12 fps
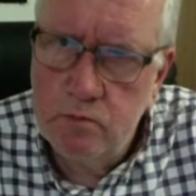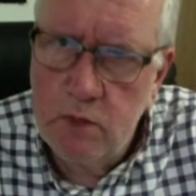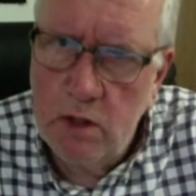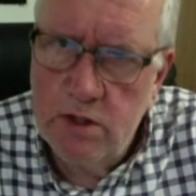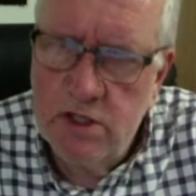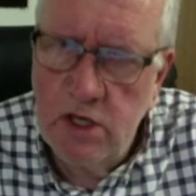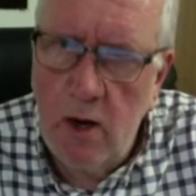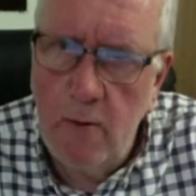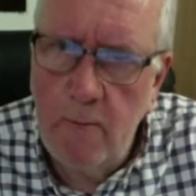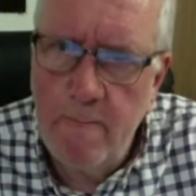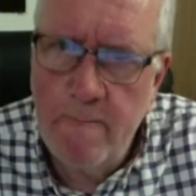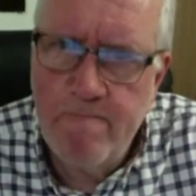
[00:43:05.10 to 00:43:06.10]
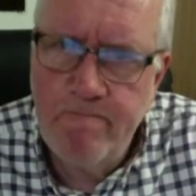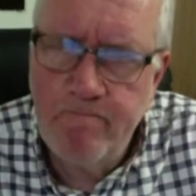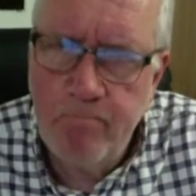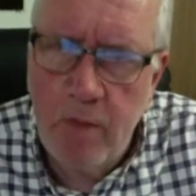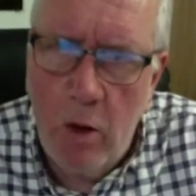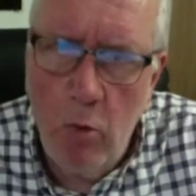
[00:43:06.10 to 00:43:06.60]
So
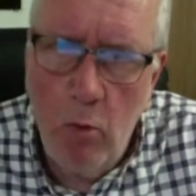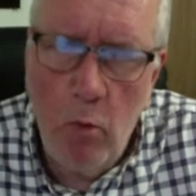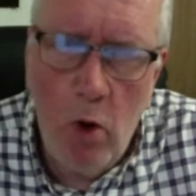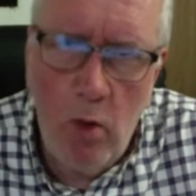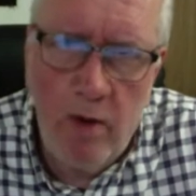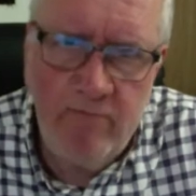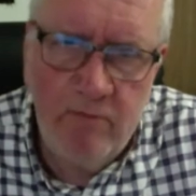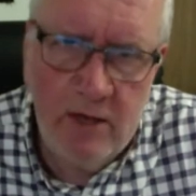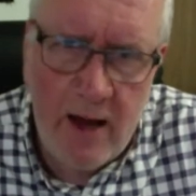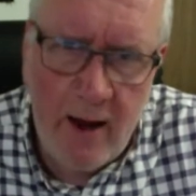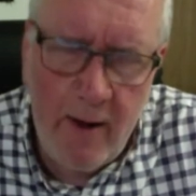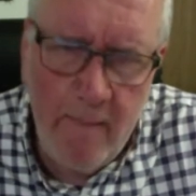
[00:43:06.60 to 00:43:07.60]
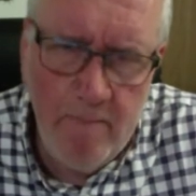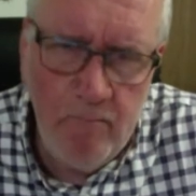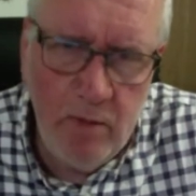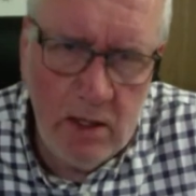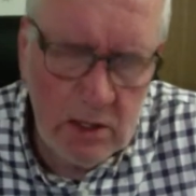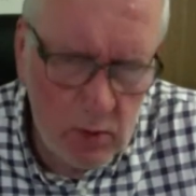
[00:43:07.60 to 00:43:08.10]
what we've done
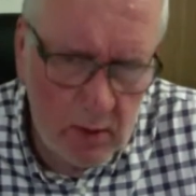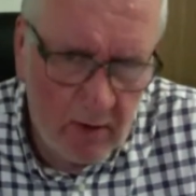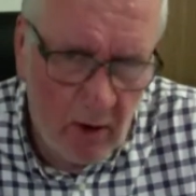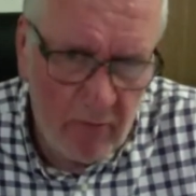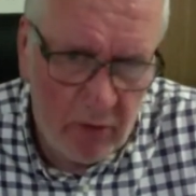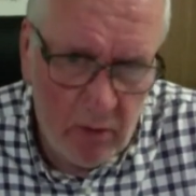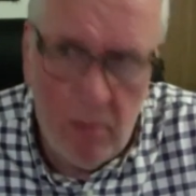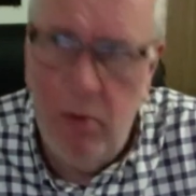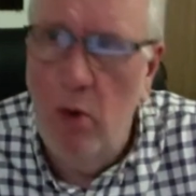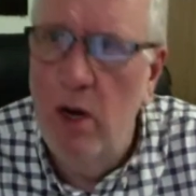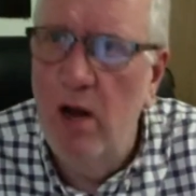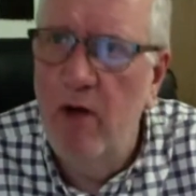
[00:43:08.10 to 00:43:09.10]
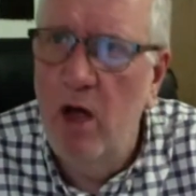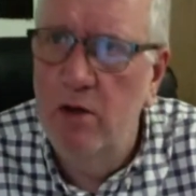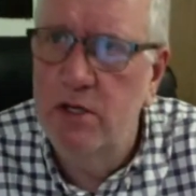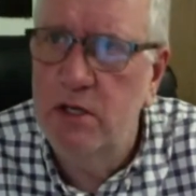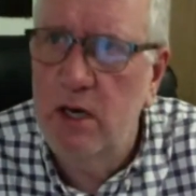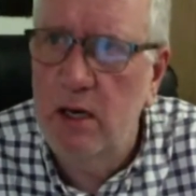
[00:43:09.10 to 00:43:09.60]
is we've gone from a point of
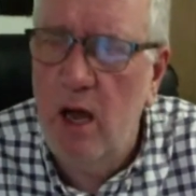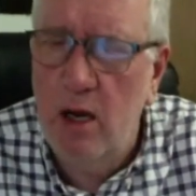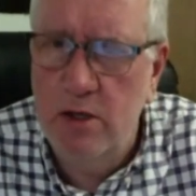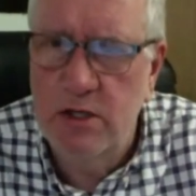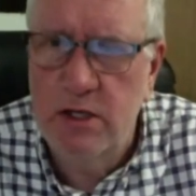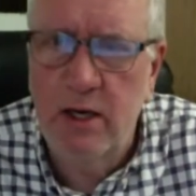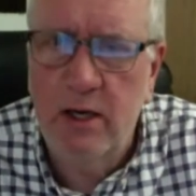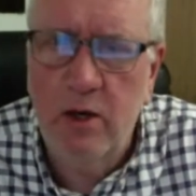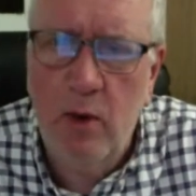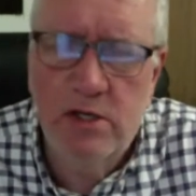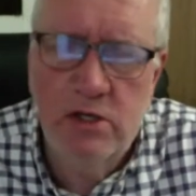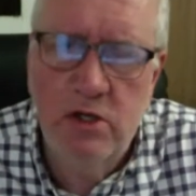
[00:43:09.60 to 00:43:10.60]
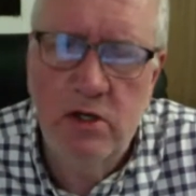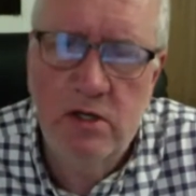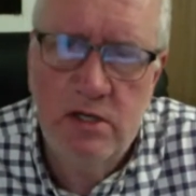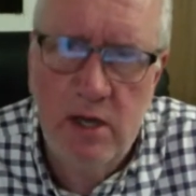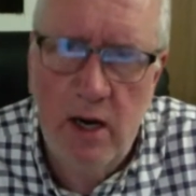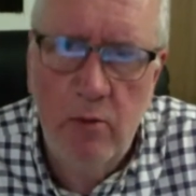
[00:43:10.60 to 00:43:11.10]
asking a question and
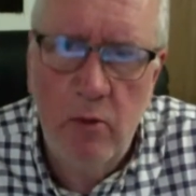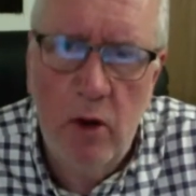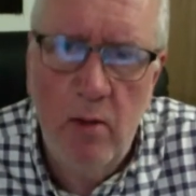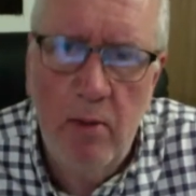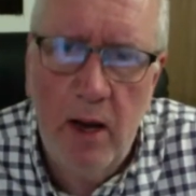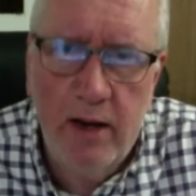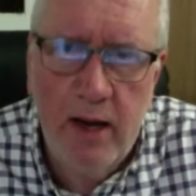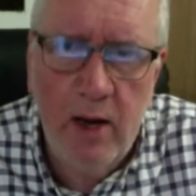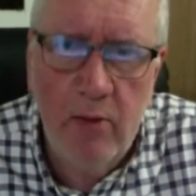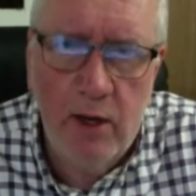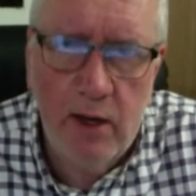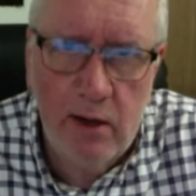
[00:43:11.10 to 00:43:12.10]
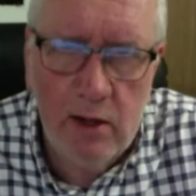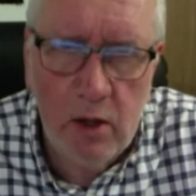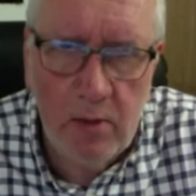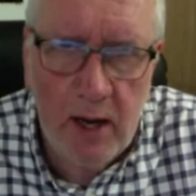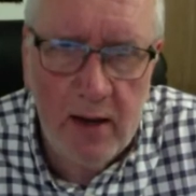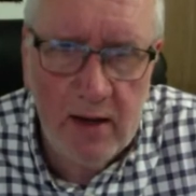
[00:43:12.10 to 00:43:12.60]
saying, what the bloody hell are we going to do
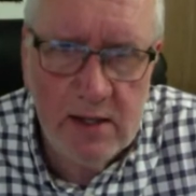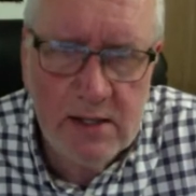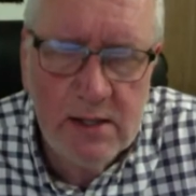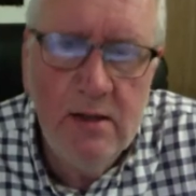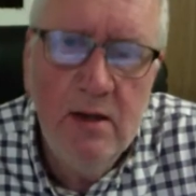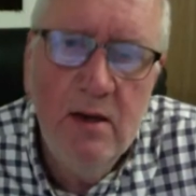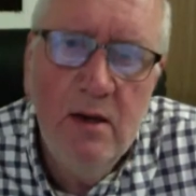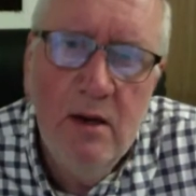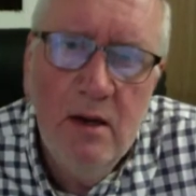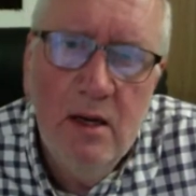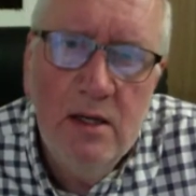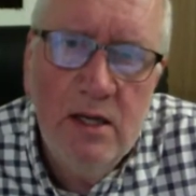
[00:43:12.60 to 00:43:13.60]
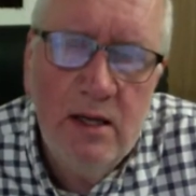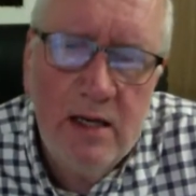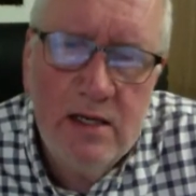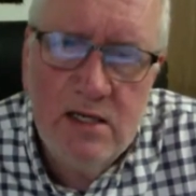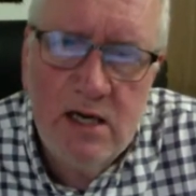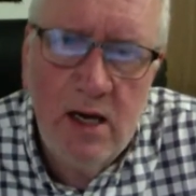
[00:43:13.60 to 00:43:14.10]
about this, to then
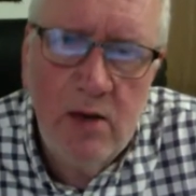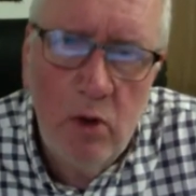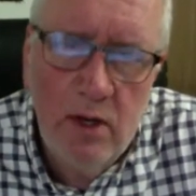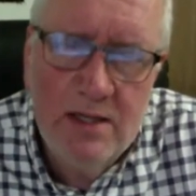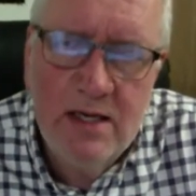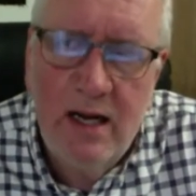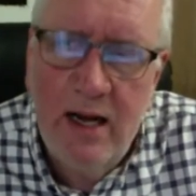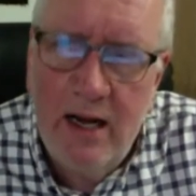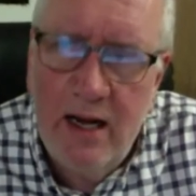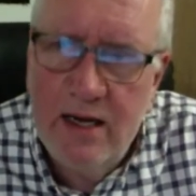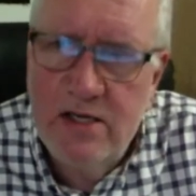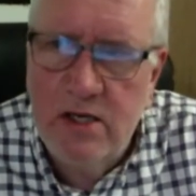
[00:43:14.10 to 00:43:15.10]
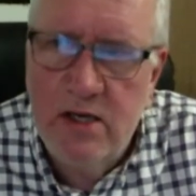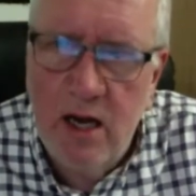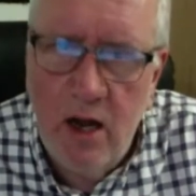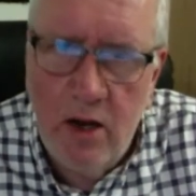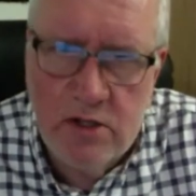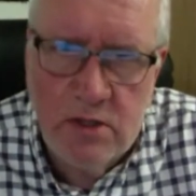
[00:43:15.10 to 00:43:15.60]
saying, well, this clearly isn't the
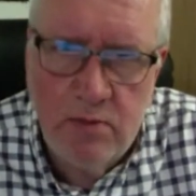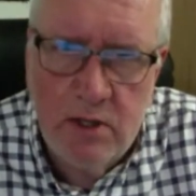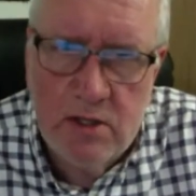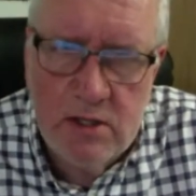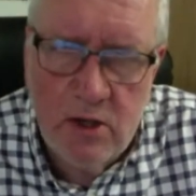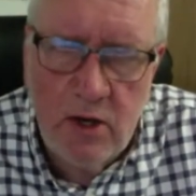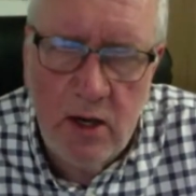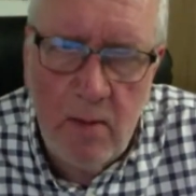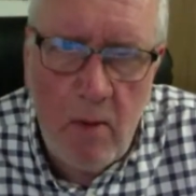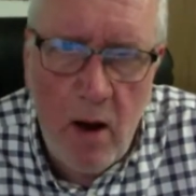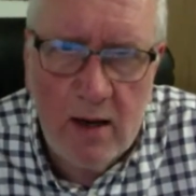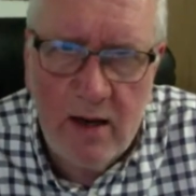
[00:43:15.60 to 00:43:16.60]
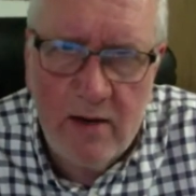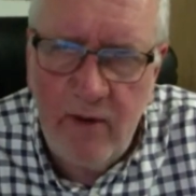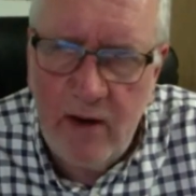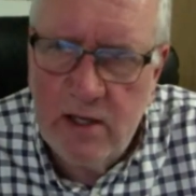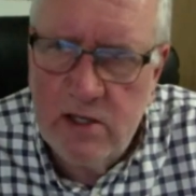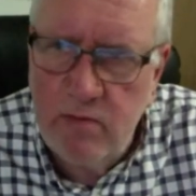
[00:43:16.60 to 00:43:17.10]
answer, because looking at my ugly
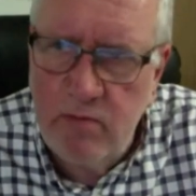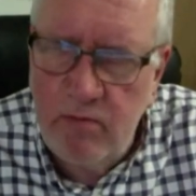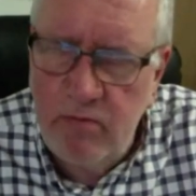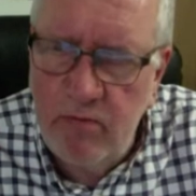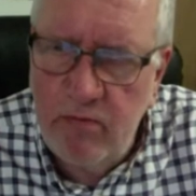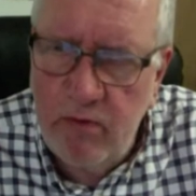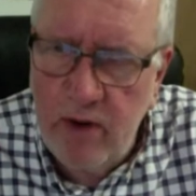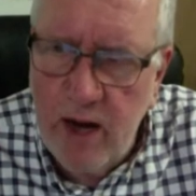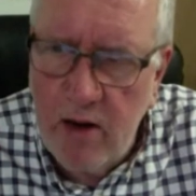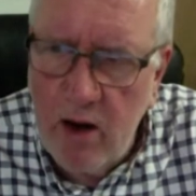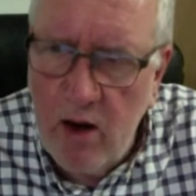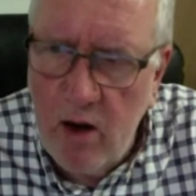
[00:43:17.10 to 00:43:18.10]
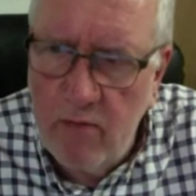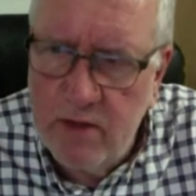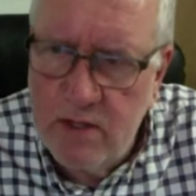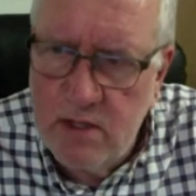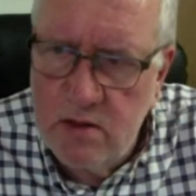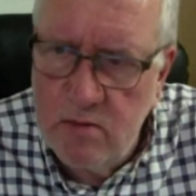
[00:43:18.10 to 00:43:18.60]
face for an hour and a half
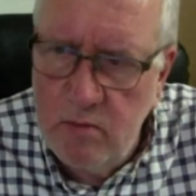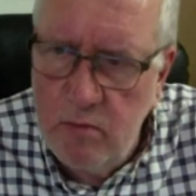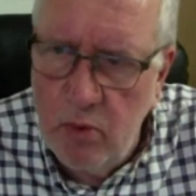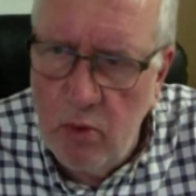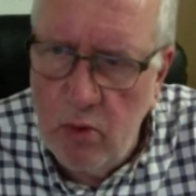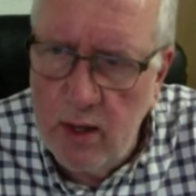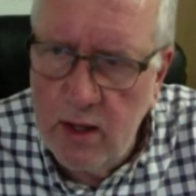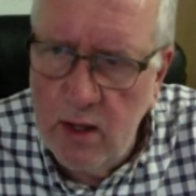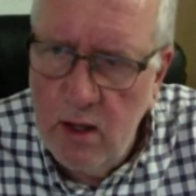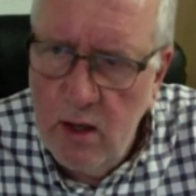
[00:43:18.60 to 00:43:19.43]
is boring.